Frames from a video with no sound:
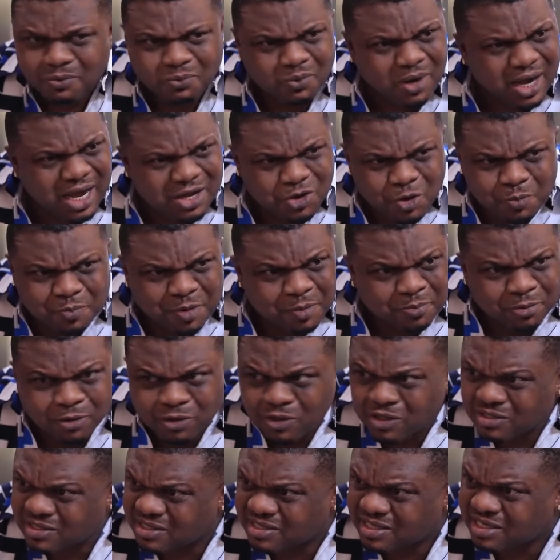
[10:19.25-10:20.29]
Why are you people
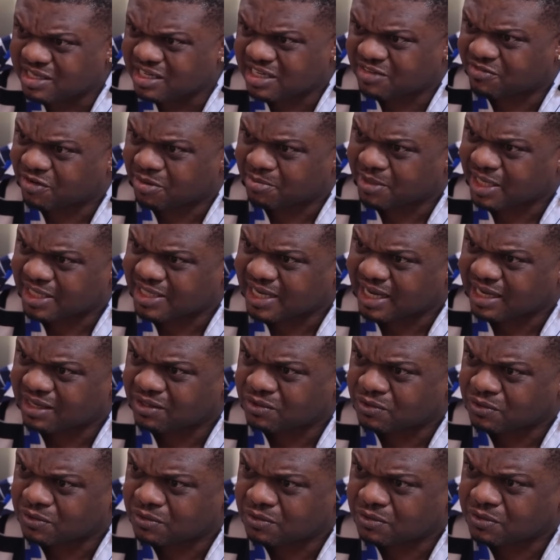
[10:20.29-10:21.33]
not seeing it from that
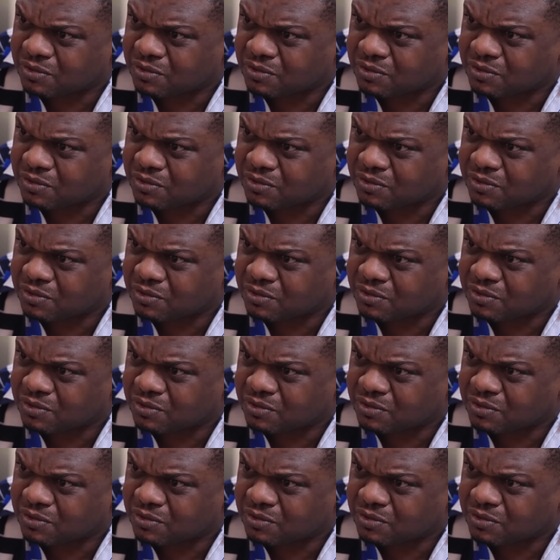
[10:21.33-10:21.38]
angle?